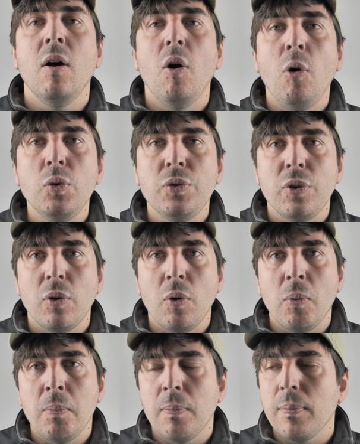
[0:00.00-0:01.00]

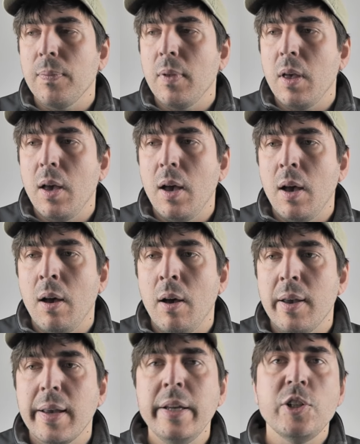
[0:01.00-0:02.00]
Also,
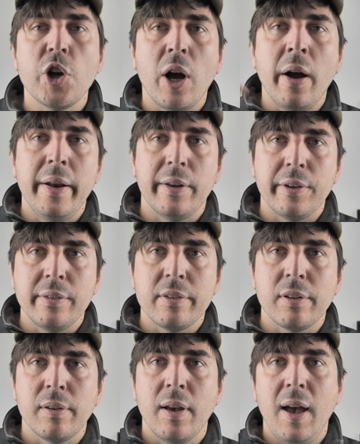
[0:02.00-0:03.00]
each
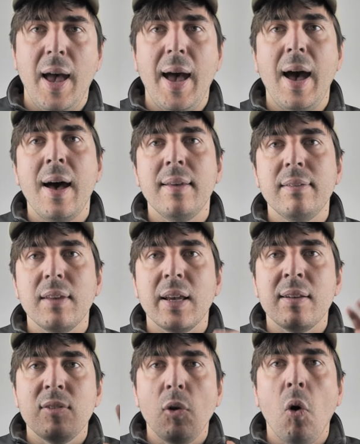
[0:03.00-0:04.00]
island has
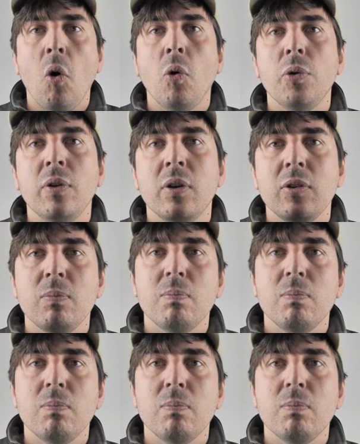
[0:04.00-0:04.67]
its own